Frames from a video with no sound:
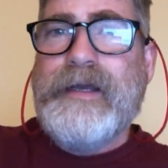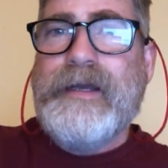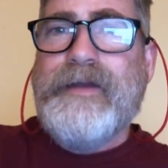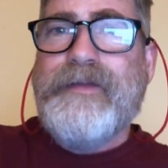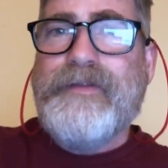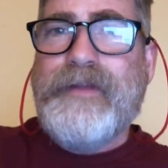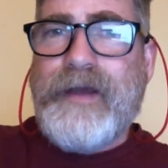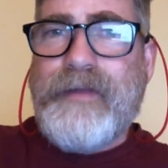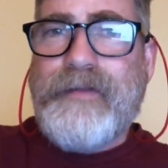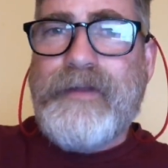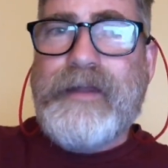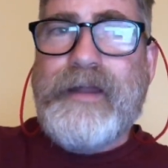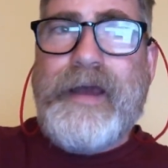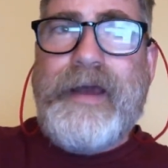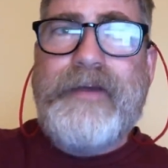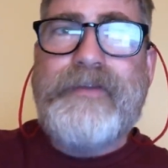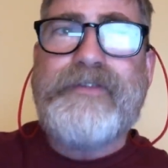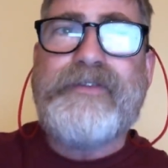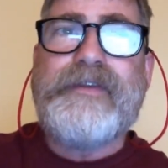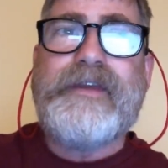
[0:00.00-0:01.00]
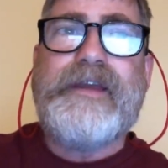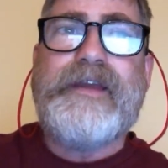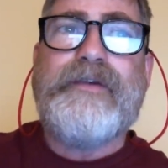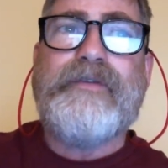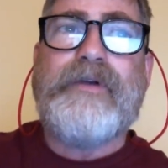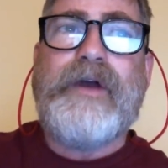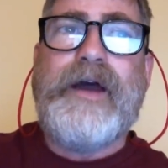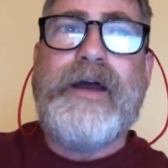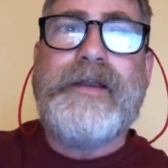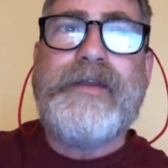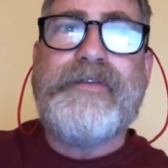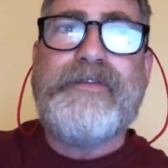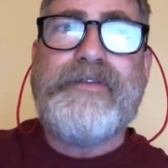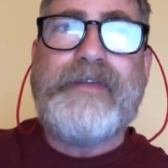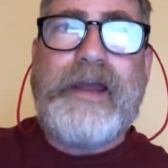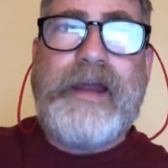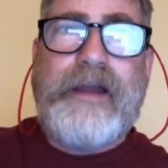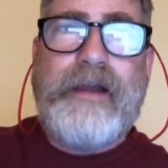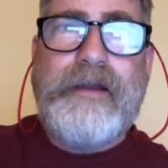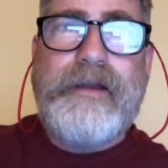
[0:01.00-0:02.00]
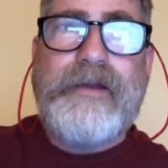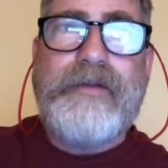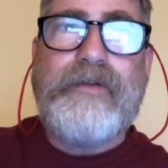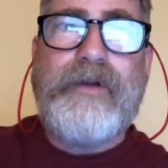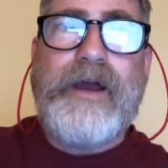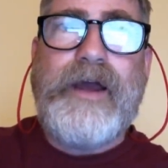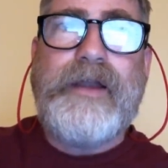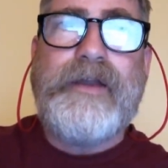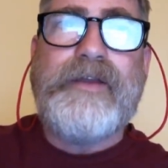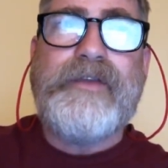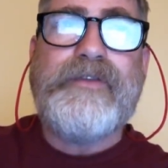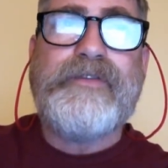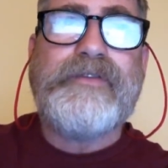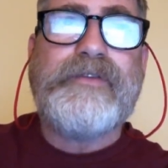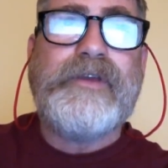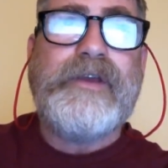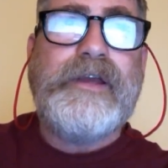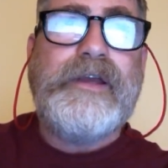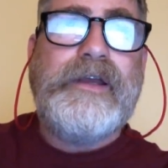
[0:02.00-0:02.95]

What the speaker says: nonetheless, Iran is there. Iran has